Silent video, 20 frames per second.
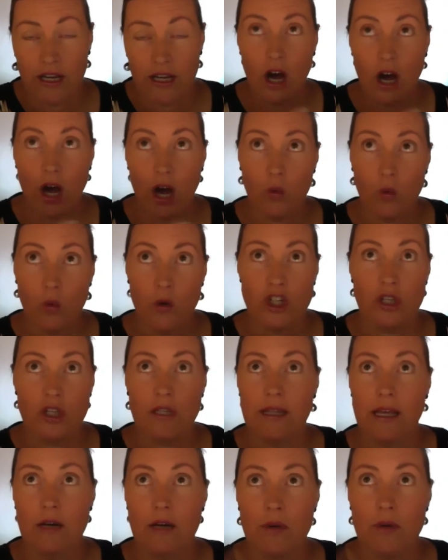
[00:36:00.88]
I wish that
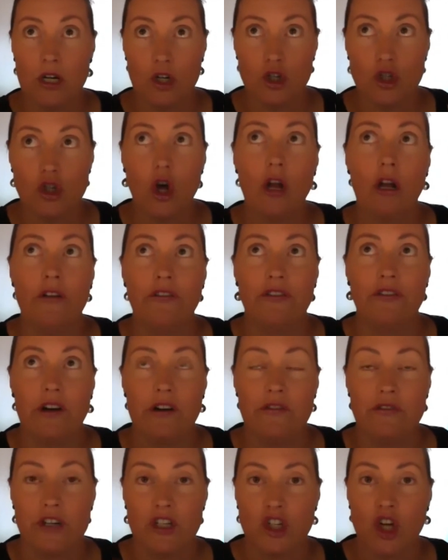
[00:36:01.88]
there'd been $1 for
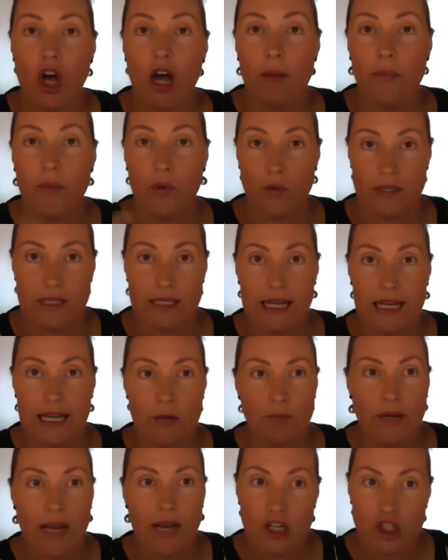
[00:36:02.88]
every time it was seen,
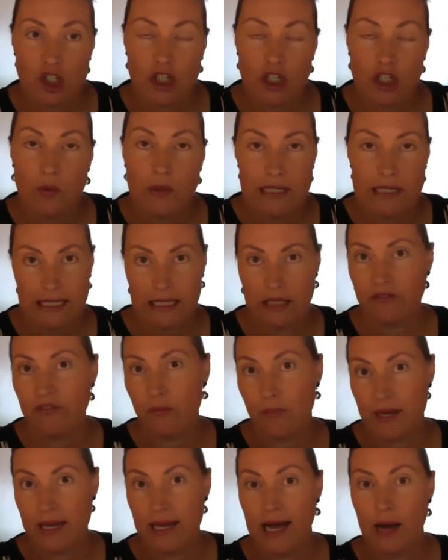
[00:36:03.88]
but actually we did it for
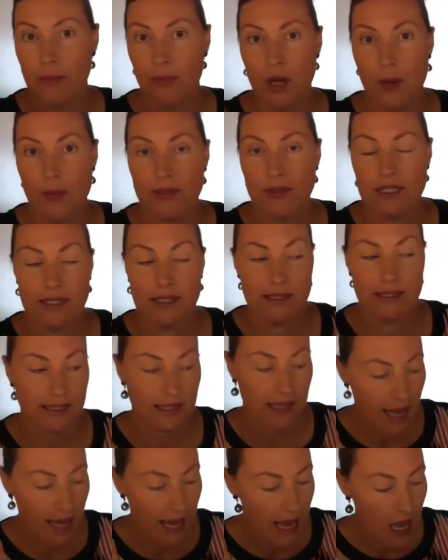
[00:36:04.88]
PR purposes.
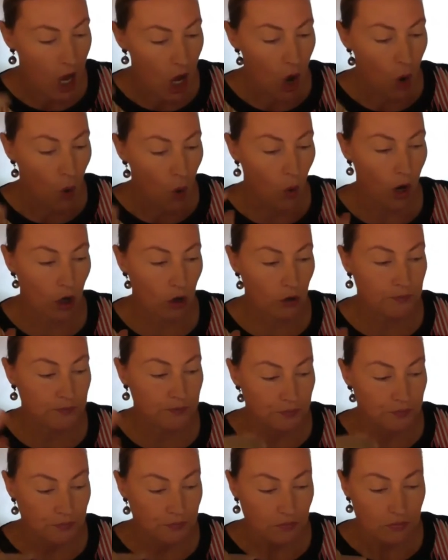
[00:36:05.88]
Well,
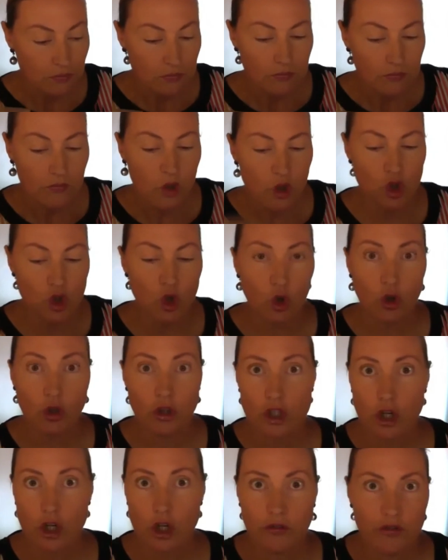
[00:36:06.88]
Sean's
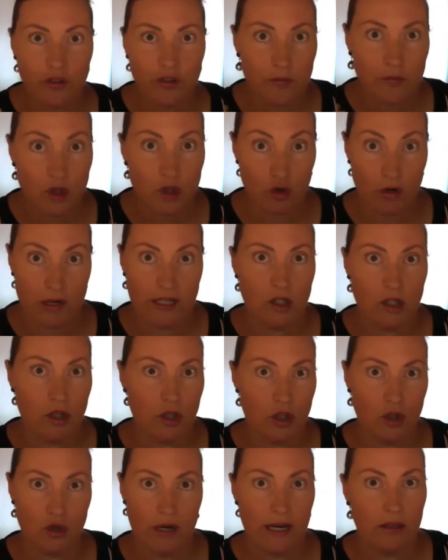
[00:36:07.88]
gone from strength to
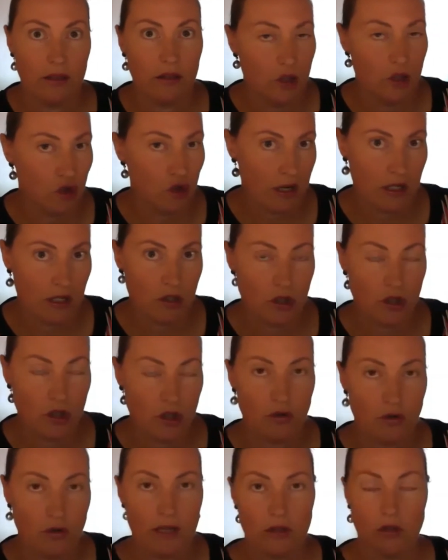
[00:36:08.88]
strength and strength to
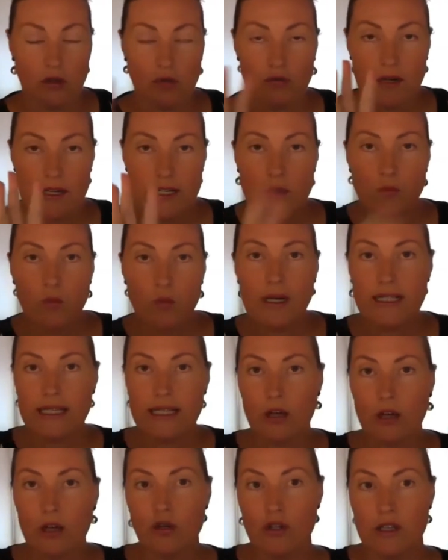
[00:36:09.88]
strength. And the reason why I
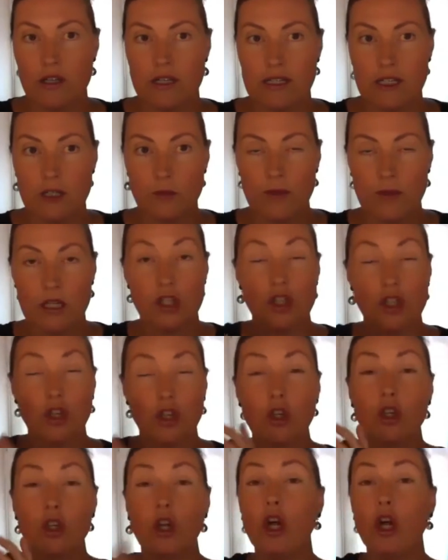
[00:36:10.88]
tell you this is because the
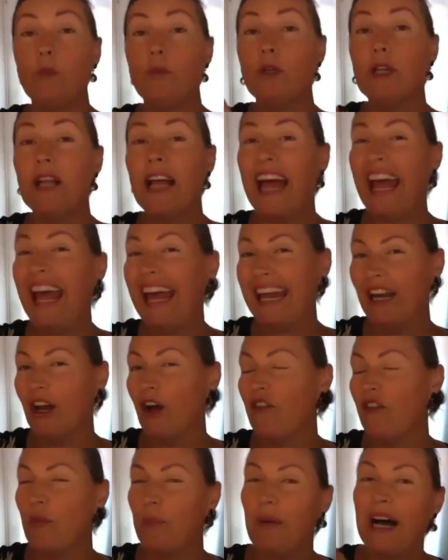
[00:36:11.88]
global head of
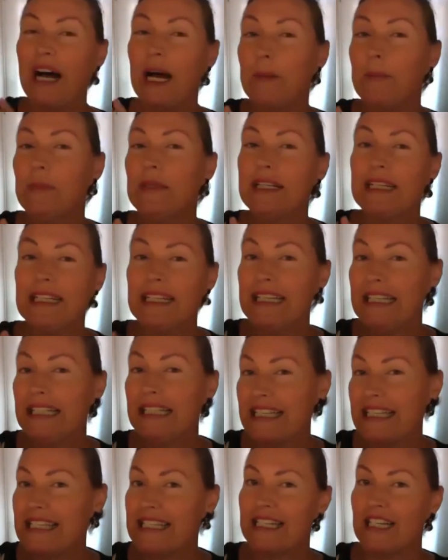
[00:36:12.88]
a publicly
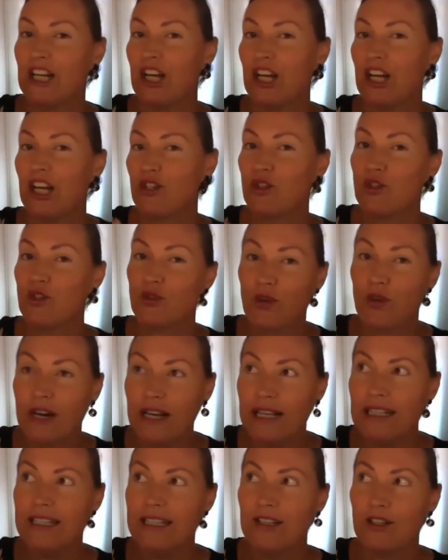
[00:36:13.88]
listed
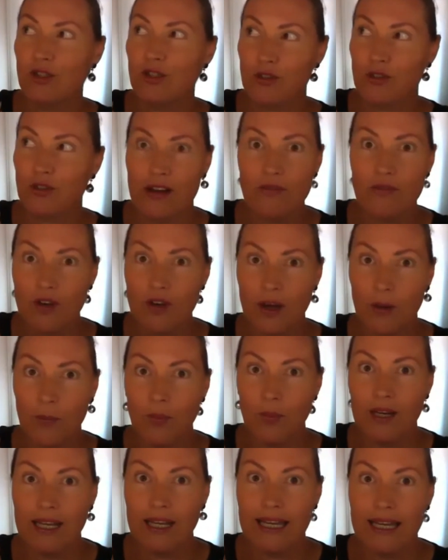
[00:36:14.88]
Australian travel
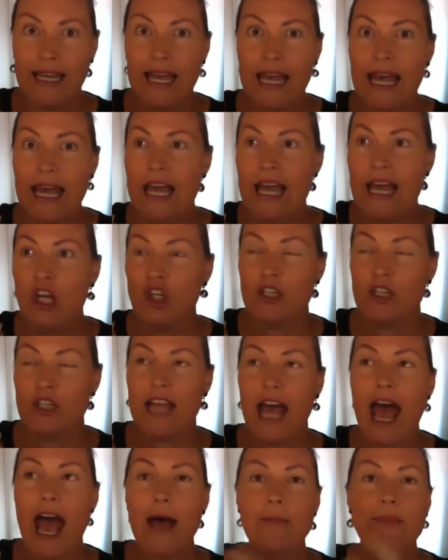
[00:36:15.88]
company just
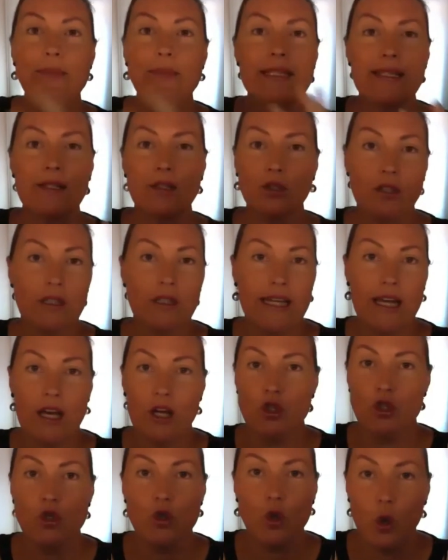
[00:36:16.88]
absolutely
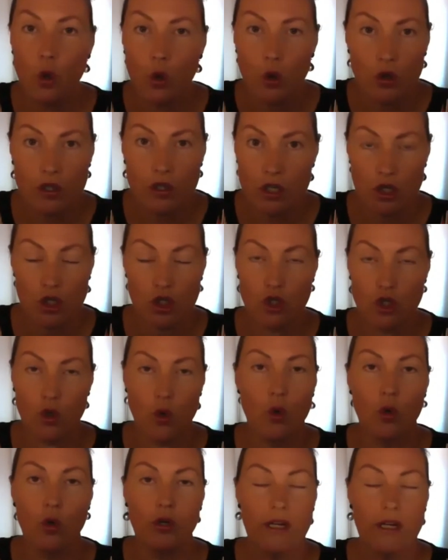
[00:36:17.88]
adores
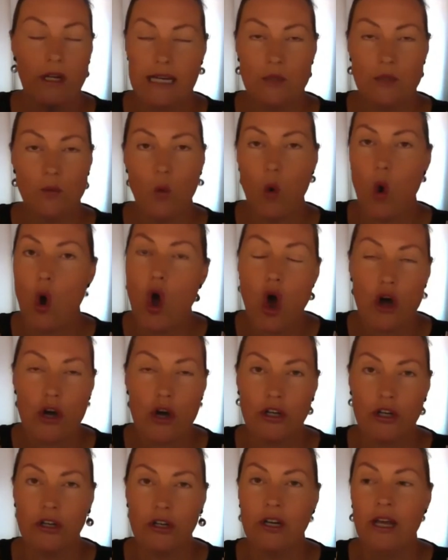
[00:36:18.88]
Sean and his work.
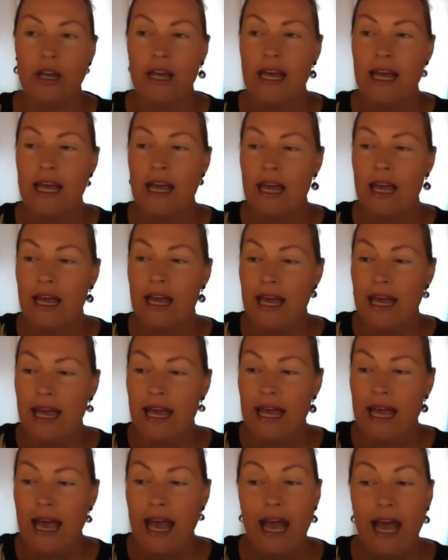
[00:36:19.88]
And
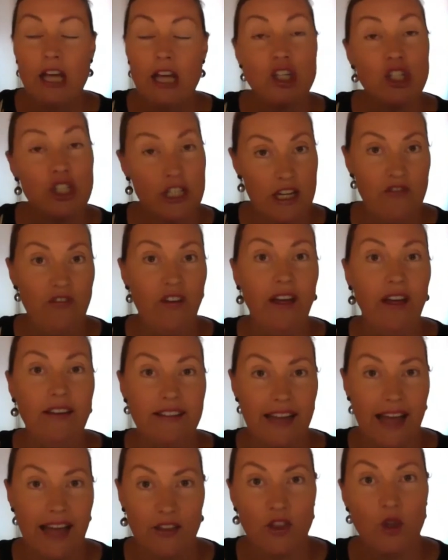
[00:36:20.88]
she found
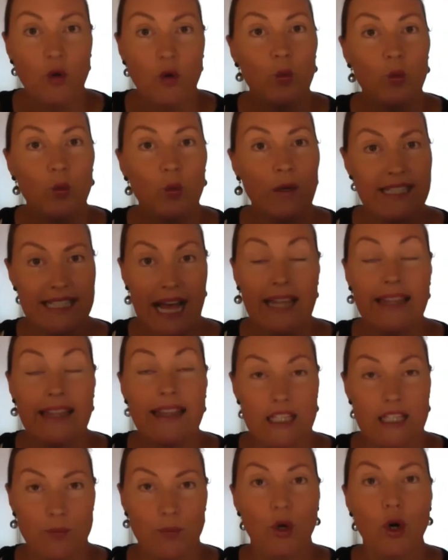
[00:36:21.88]
out that we'd done
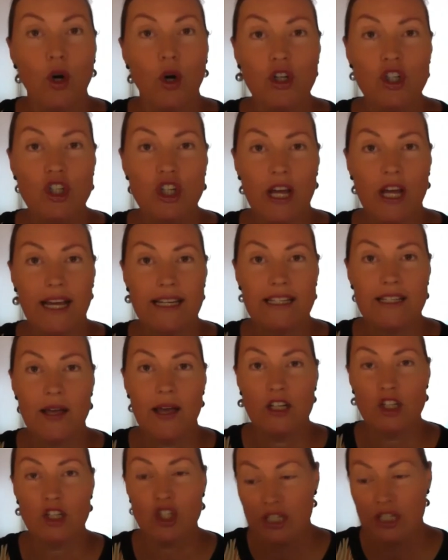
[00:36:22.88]
this project
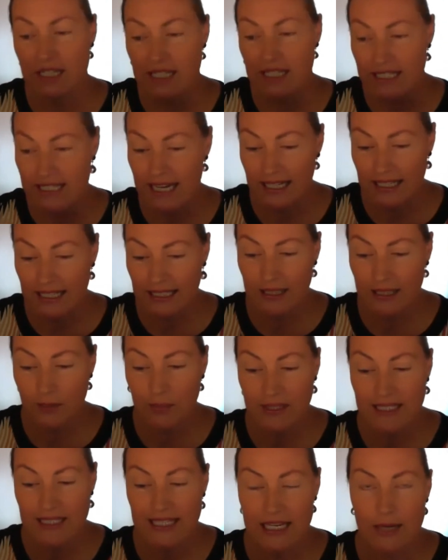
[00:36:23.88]
and she dug a little
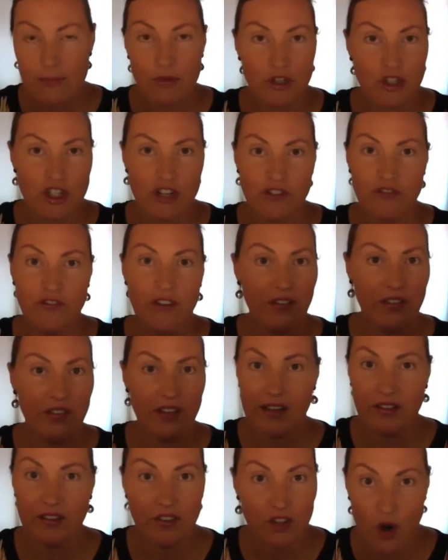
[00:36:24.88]
bit deeper and she found
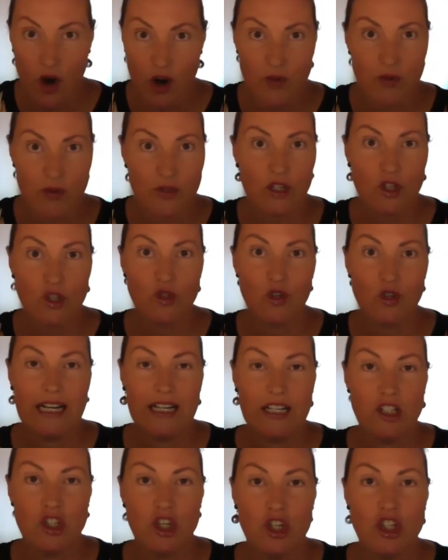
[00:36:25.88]
out that I was
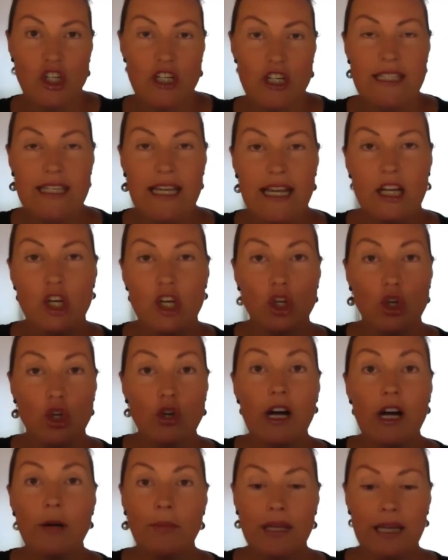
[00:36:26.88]
Australian. So she said, can you
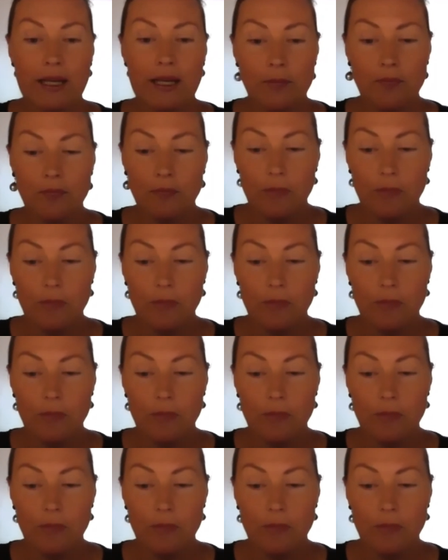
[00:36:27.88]
come in?